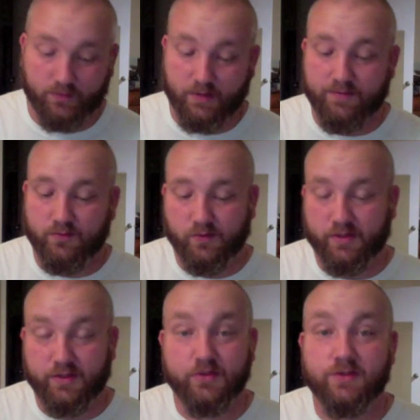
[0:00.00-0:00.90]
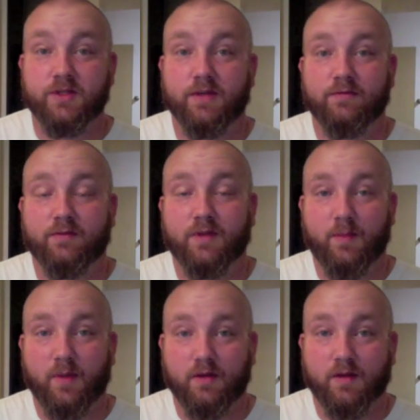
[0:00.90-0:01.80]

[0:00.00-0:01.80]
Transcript: even really good shape for that matter.